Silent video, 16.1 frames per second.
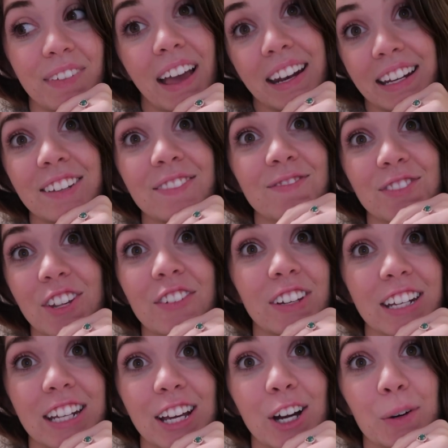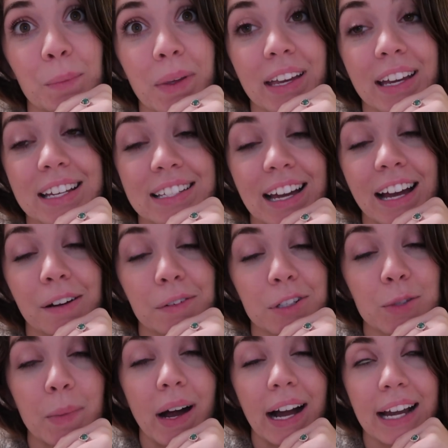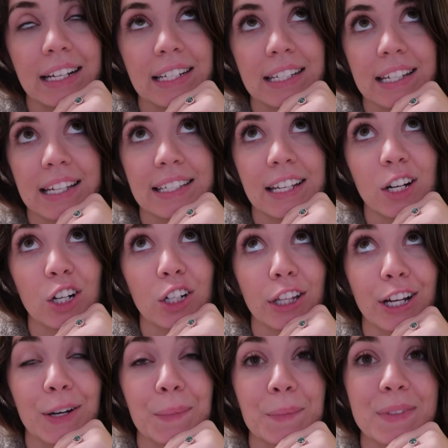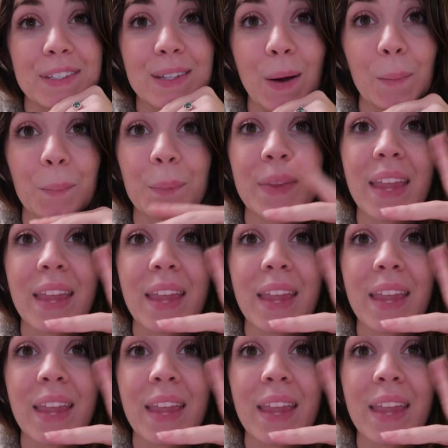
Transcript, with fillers: edit the video because I was behind, as I said earlier. So